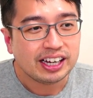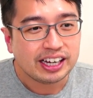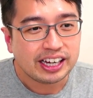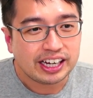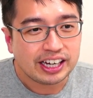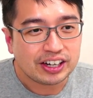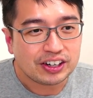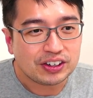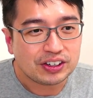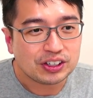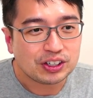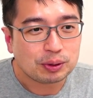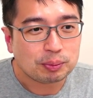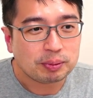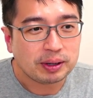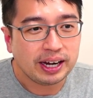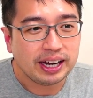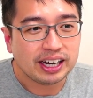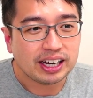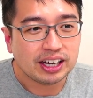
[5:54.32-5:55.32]
Here, you're
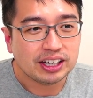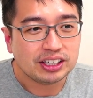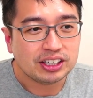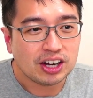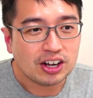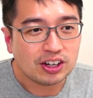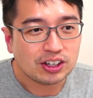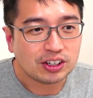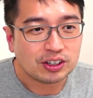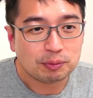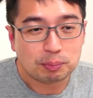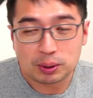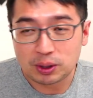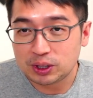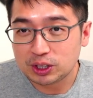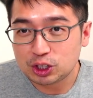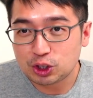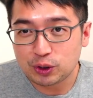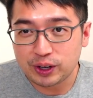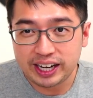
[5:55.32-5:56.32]
paying $1
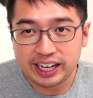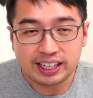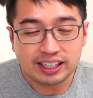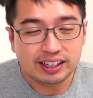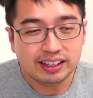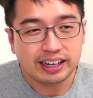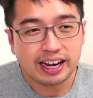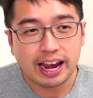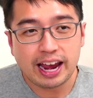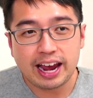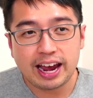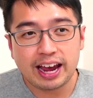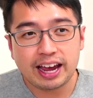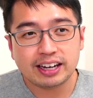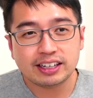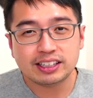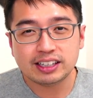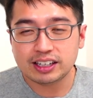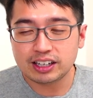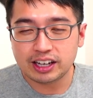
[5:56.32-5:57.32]
per trade,
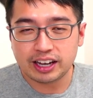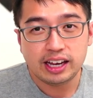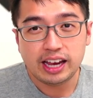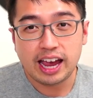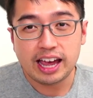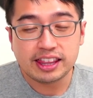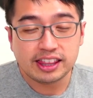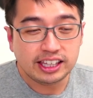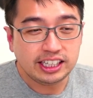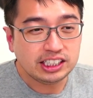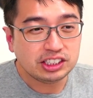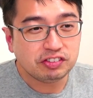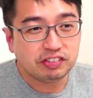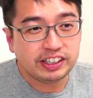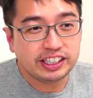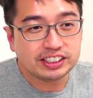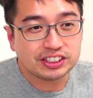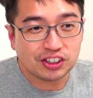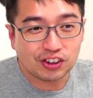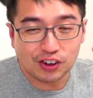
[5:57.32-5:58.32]
and these
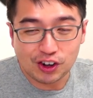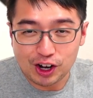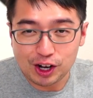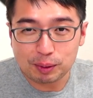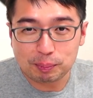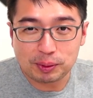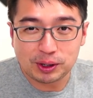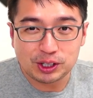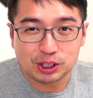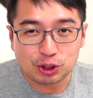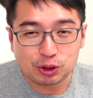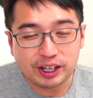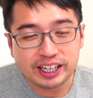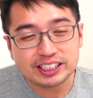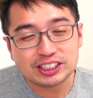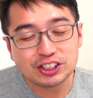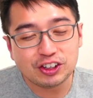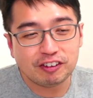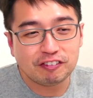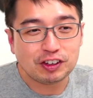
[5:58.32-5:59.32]
fees are all per
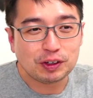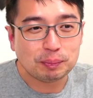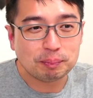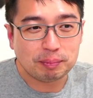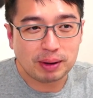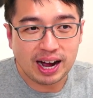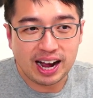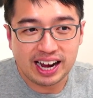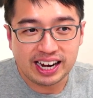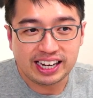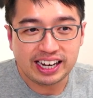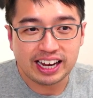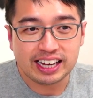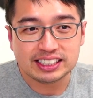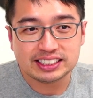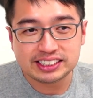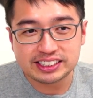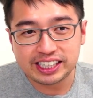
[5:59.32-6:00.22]
trade. So if you buy and